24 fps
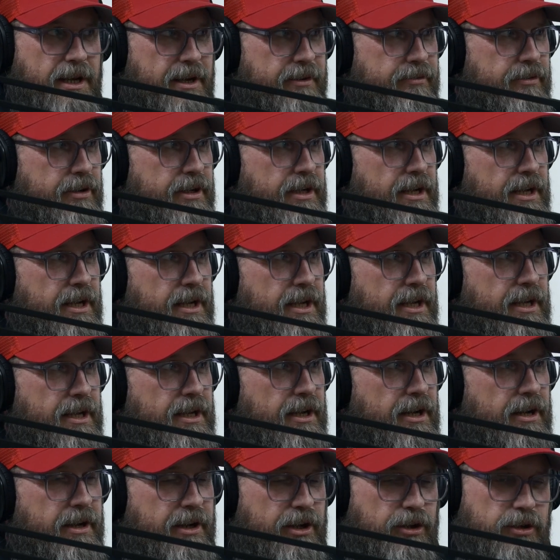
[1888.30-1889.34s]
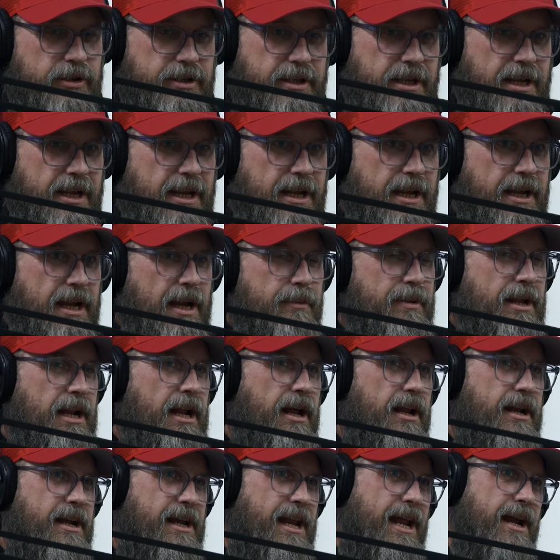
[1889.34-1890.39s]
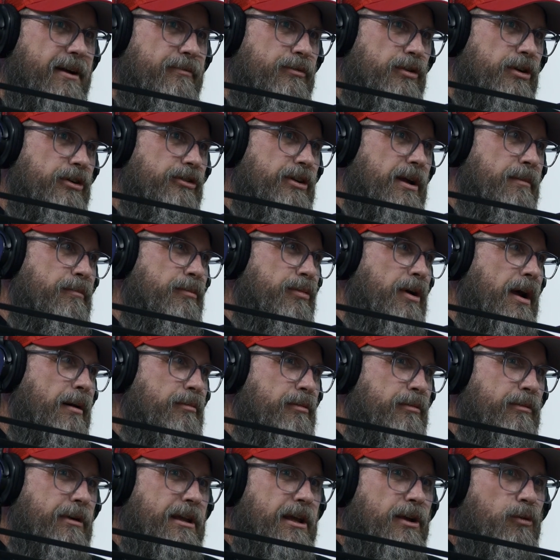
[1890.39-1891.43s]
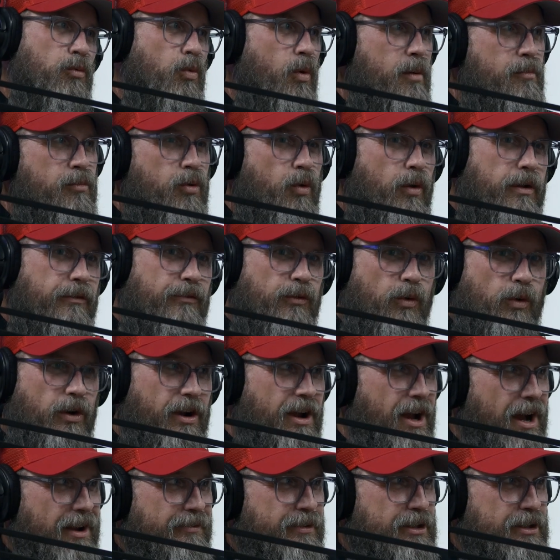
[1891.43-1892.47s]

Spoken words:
every day. On a good day, I mean, on an average, I'm probably in 1.4 coffee